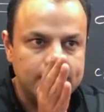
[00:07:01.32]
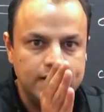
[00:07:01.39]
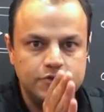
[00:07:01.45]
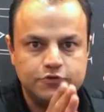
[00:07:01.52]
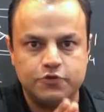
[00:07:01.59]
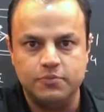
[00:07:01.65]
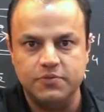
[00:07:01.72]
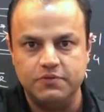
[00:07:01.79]

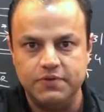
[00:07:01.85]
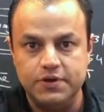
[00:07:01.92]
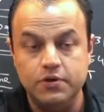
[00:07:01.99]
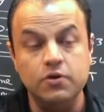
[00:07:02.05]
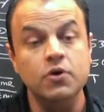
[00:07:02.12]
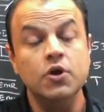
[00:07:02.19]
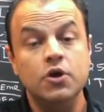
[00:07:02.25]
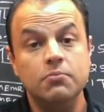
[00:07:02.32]
things from the
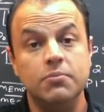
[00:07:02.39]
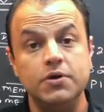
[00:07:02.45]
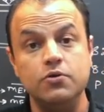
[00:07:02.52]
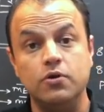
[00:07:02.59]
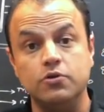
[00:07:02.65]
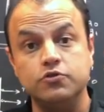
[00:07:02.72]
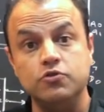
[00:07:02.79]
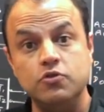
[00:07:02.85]
video, but
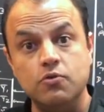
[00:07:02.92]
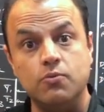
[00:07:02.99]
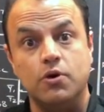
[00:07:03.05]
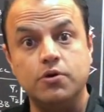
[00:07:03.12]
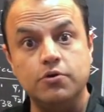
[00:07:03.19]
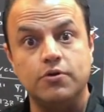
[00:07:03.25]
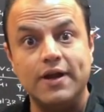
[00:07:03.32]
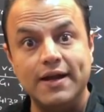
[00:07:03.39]
you also know
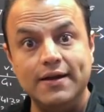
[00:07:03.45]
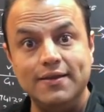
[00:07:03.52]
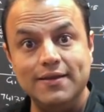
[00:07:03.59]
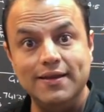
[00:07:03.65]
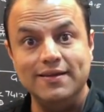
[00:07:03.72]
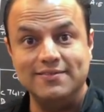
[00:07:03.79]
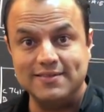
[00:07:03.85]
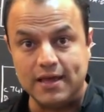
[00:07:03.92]
what to write in
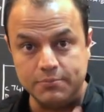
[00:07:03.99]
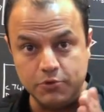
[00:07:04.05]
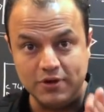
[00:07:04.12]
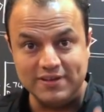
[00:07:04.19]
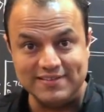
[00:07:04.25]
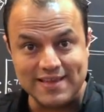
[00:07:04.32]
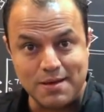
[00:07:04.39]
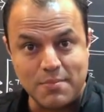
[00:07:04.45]
the exam. Your
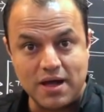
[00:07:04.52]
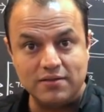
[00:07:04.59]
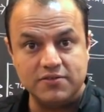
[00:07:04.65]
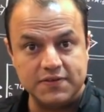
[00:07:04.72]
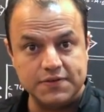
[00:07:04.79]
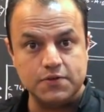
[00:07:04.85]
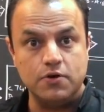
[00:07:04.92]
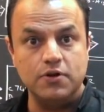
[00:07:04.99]
exam
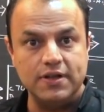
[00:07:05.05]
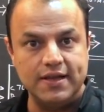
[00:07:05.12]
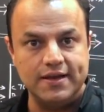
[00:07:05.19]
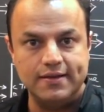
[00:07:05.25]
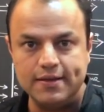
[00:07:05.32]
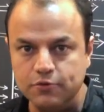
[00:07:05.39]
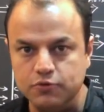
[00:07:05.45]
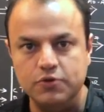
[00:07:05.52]
answers are all there
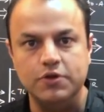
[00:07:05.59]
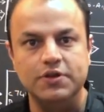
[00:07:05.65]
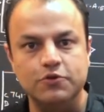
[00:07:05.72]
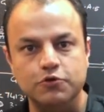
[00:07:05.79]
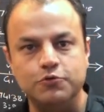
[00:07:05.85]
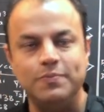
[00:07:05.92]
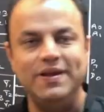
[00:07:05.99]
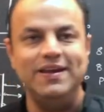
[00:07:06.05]
in
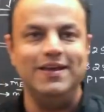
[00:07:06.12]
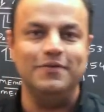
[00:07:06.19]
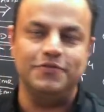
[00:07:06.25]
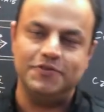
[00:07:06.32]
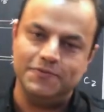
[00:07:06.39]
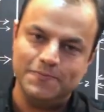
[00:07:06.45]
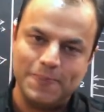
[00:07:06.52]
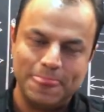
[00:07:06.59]
those
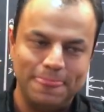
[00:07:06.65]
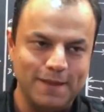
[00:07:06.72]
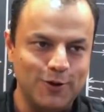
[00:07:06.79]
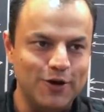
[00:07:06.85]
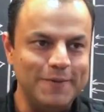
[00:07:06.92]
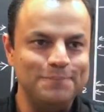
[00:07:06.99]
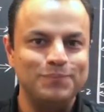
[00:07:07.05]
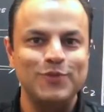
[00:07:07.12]
PDFs.
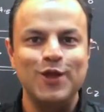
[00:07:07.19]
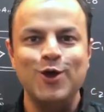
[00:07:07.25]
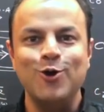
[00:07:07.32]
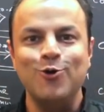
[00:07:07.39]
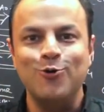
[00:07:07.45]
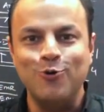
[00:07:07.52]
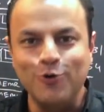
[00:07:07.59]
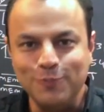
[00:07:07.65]
Okay?
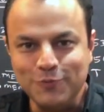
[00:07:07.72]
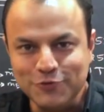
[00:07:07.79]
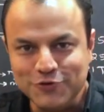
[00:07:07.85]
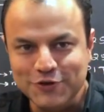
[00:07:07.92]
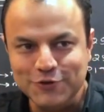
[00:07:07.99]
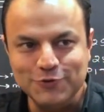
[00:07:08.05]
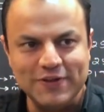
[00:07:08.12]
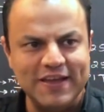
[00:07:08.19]
Hope to
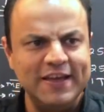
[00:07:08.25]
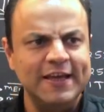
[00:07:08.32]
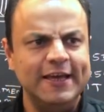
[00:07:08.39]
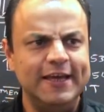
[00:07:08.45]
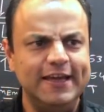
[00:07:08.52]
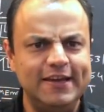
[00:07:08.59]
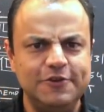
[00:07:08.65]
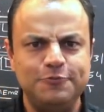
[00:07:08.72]
see you
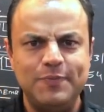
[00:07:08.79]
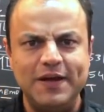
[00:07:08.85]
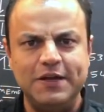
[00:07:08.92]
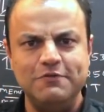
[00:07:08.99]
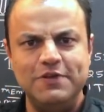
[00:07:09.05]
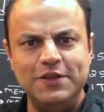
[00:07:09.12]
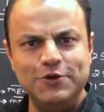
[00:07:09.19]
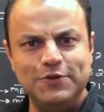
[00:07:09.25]
there.
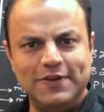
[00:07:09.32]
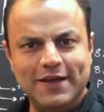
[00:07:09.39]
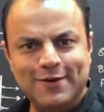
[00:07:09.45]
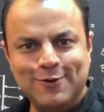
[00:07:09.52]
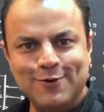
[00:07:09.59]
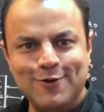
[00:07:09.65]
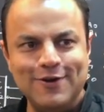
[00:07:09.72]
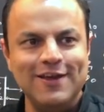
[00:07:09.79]
Irrespective of whether you're
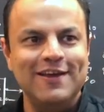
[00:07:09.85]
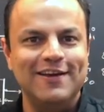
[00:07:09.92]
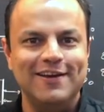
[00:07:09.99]
there or not,